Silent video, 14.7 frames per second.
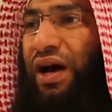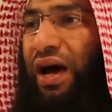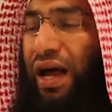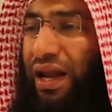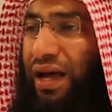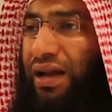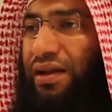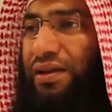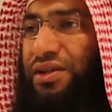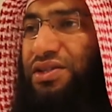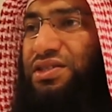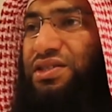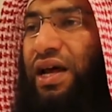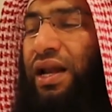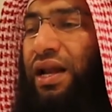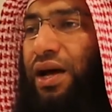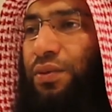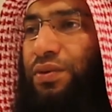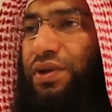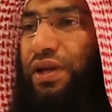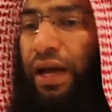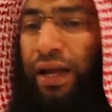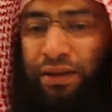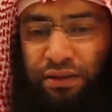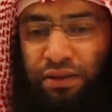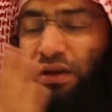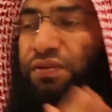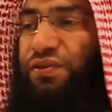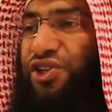Halal, this is allowed
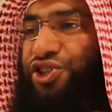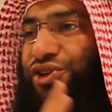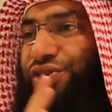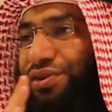until Fajr.